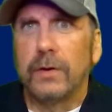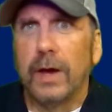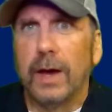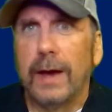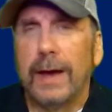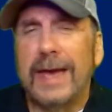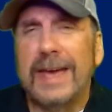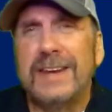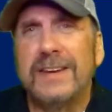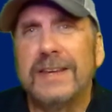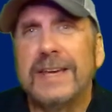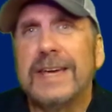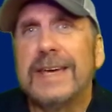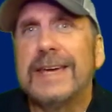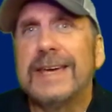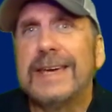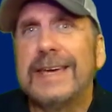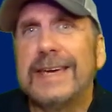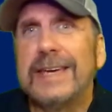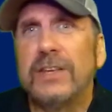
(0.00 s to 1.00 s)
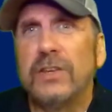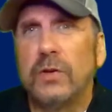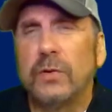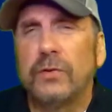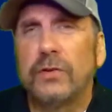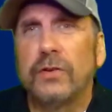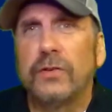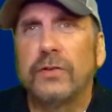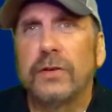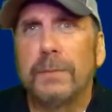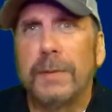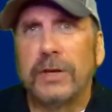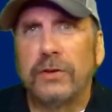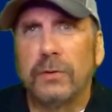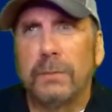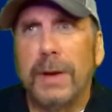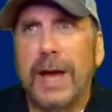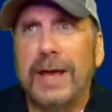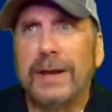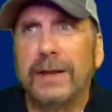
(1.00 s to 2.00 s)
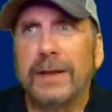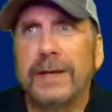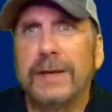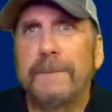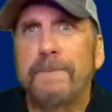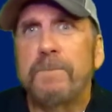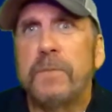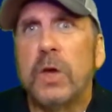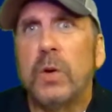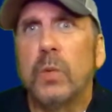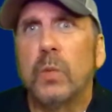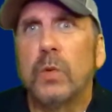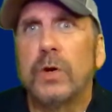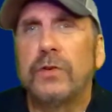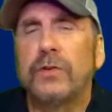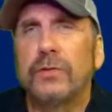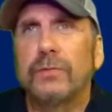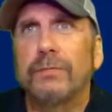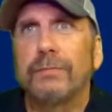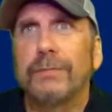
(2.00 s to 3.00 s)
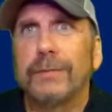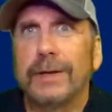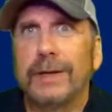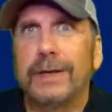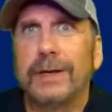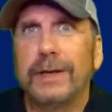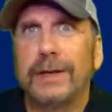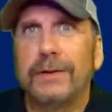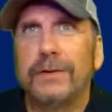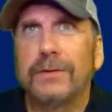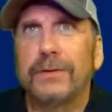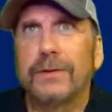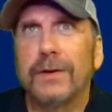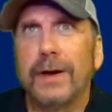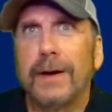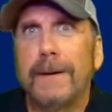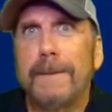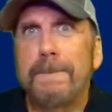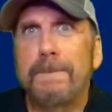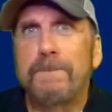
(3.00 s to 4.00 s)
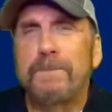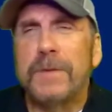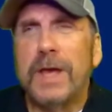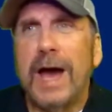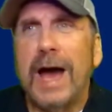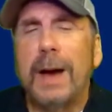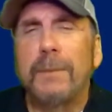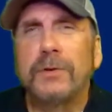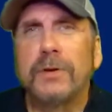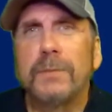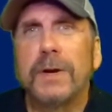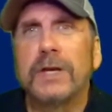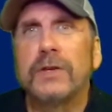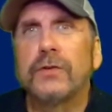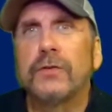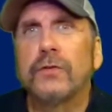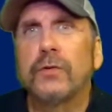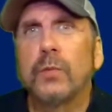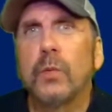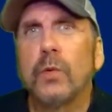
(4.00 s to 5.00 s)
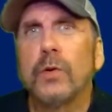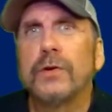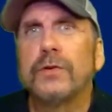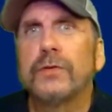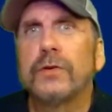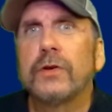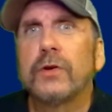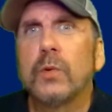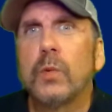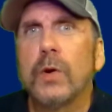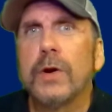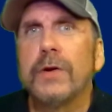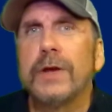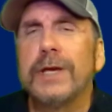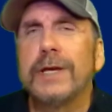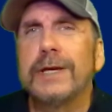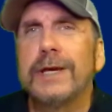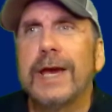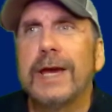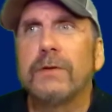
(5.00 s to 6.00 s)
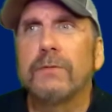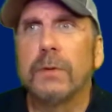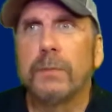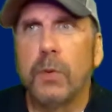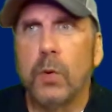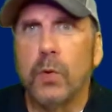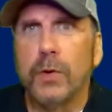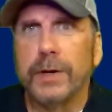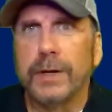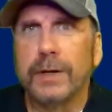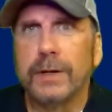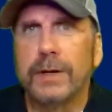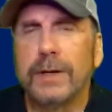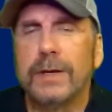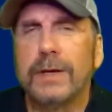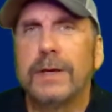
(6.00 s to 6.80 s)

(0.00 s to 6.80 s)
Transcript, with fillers: Uh, and it uses dimensional modeling, which is um, optimized towards querying and reporting.